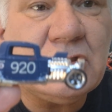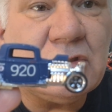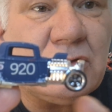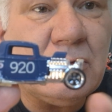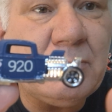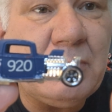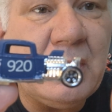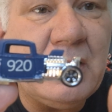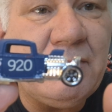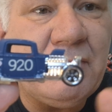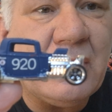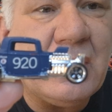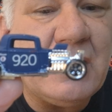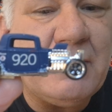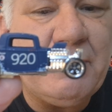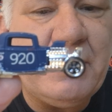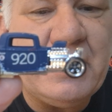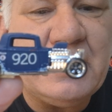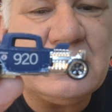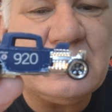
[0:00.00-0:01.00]
still believe I've got
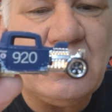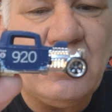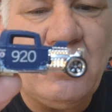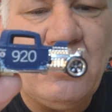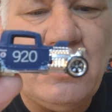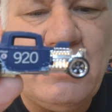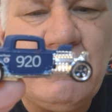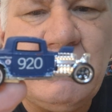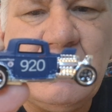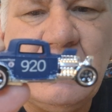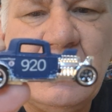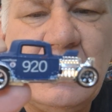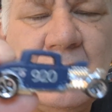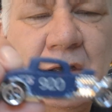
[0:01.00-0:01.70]
a bit of time.